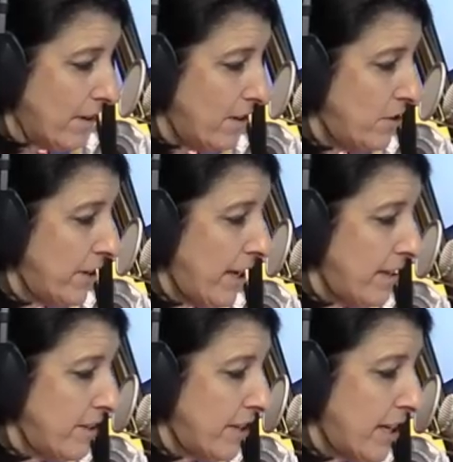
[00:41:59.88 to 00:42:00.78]
You got
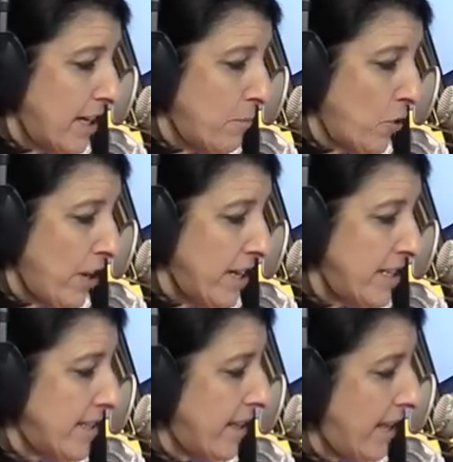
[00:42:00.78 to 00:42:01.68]
you got any more
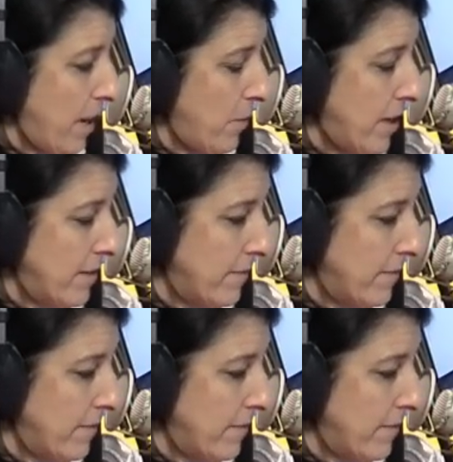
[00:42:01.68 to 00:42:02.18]
ideas on that one?